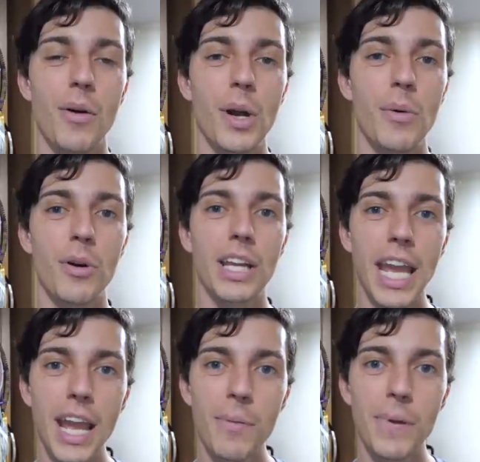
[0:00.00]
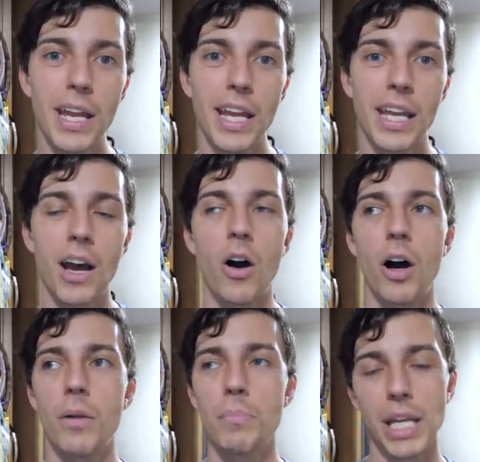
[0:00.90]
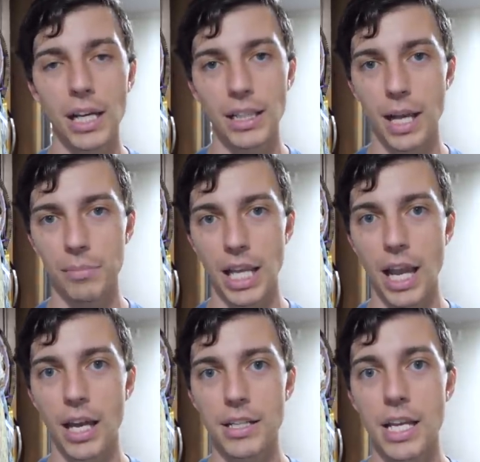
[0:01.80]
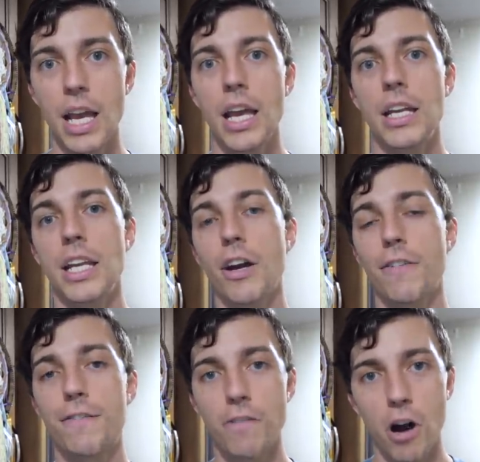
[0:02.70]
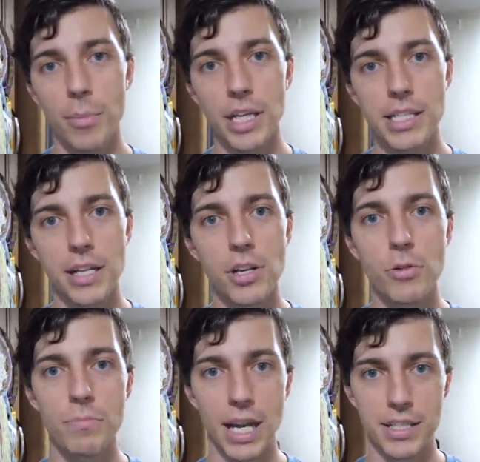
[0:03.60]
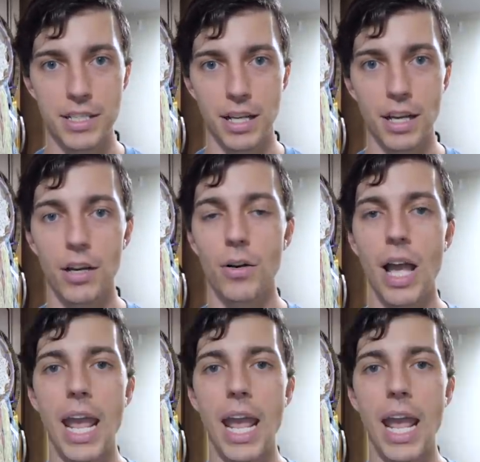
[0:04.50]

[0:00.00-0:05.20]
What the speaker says: We were camping on BLM land near Farmington, New Mexico,